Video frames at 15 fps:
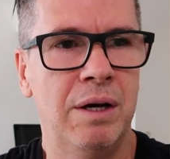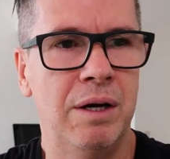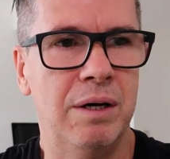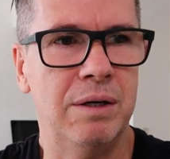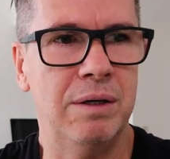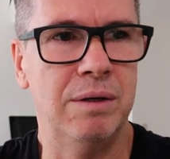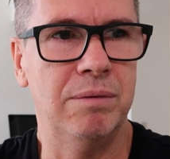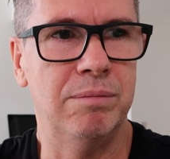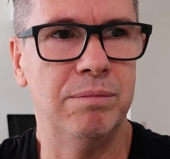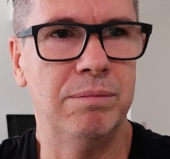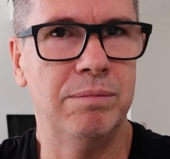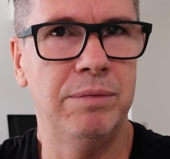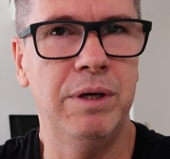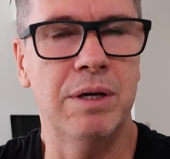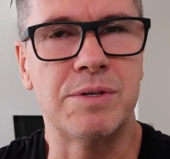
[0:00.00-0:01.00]
So
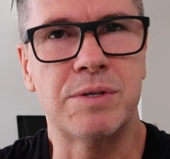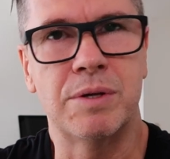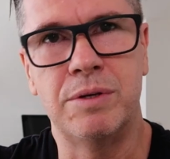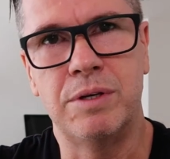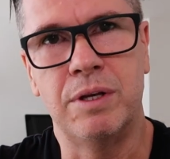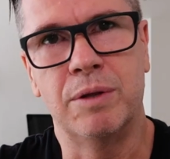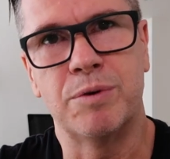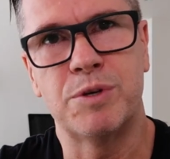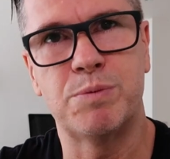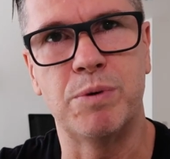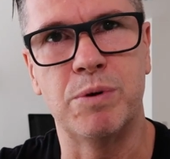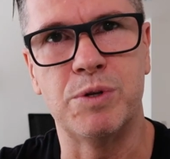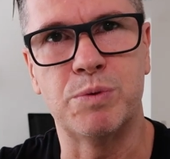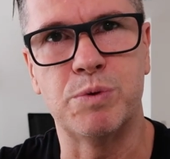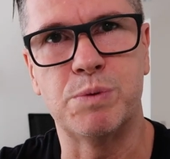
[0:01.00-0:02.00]
the dealer
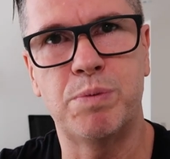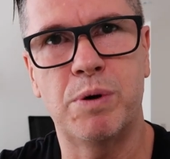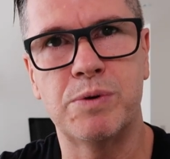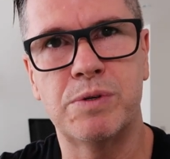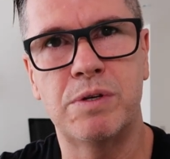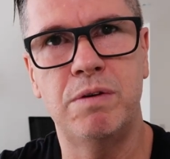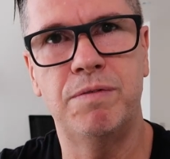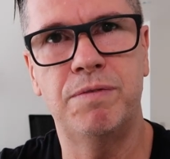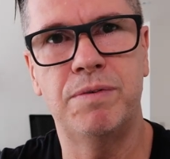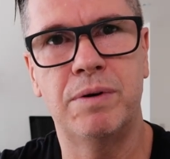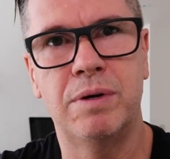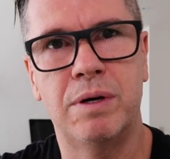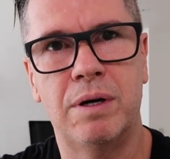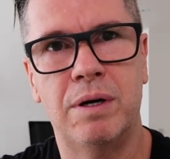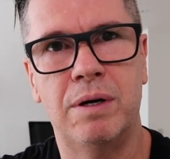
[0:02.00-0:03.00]
experience was positive.
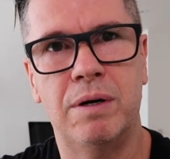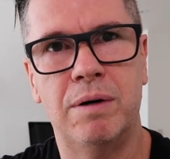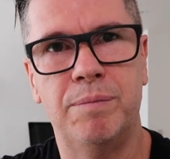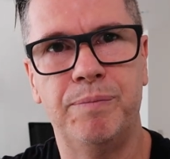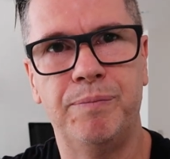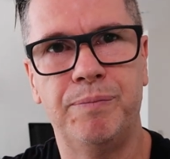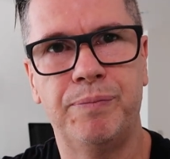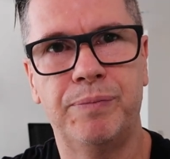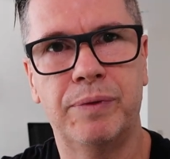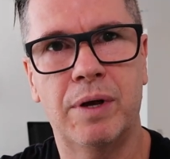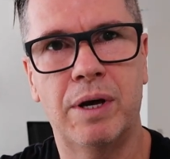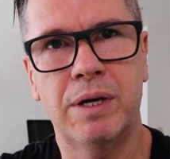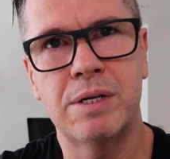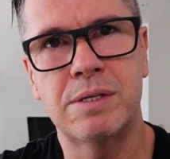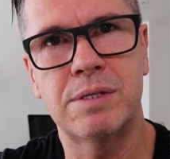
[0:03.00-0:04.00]

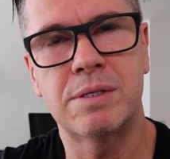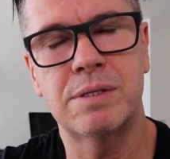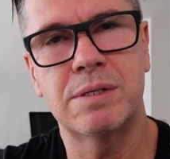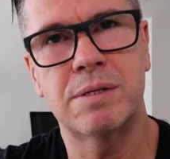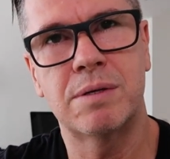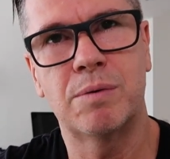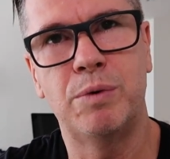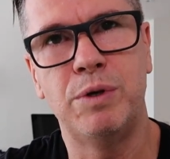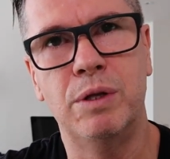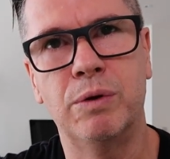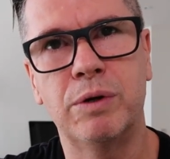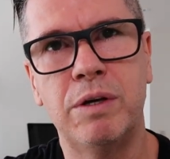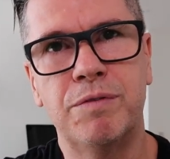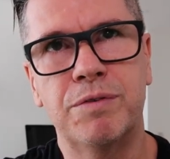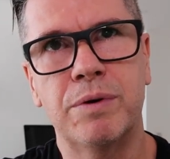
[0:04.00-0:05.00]
I guess when you're
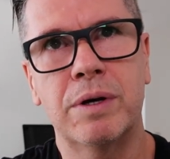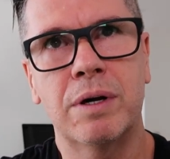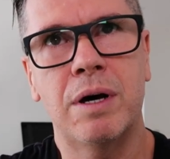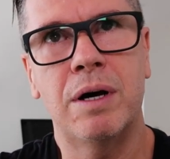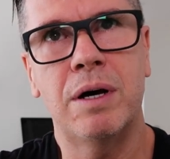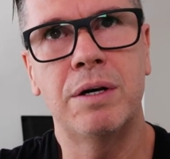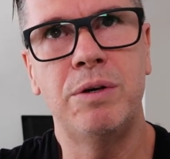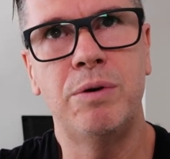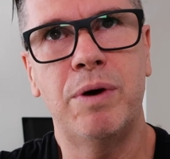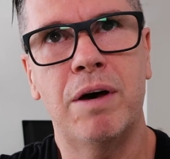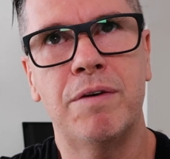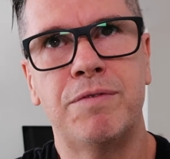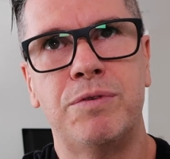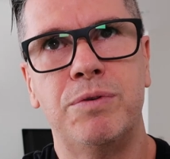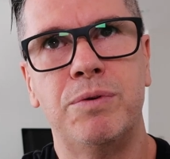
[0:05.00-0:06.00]
looking for a car, you
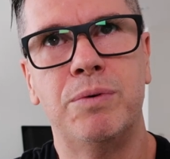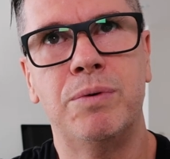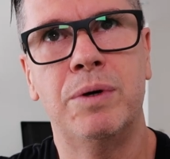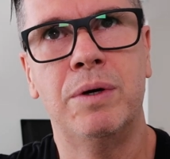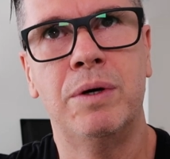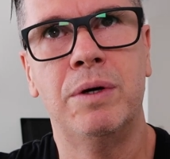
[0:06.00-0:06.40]
have to,